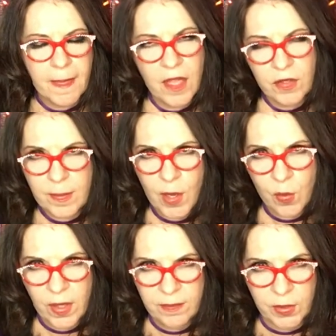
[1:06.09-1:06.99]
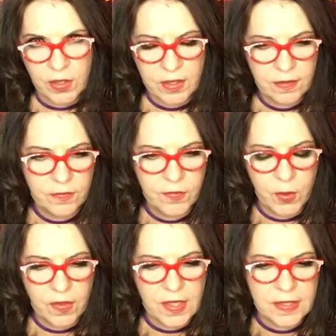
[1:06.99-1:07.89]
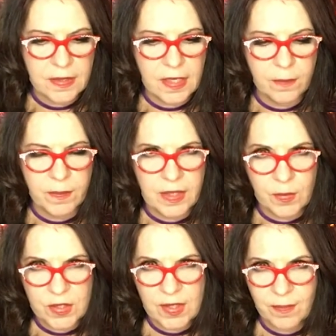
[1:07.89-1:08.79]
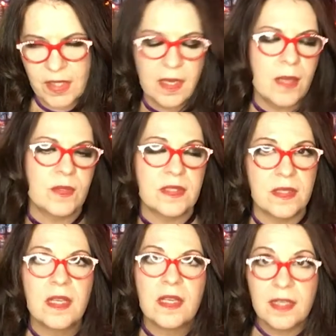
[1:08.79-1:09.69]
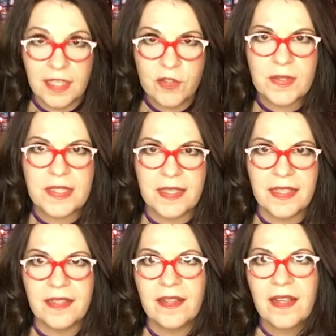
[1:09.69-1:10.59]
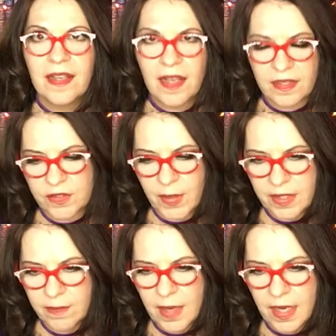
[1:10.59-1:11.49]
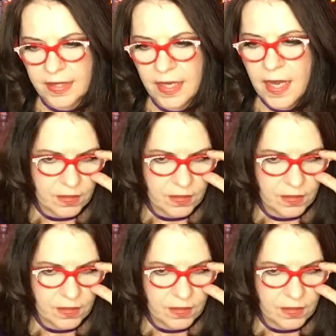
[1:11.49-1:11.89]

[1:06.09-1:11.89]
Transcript: I only bought one book for this, but it was something I was interested in, so I didn't mind.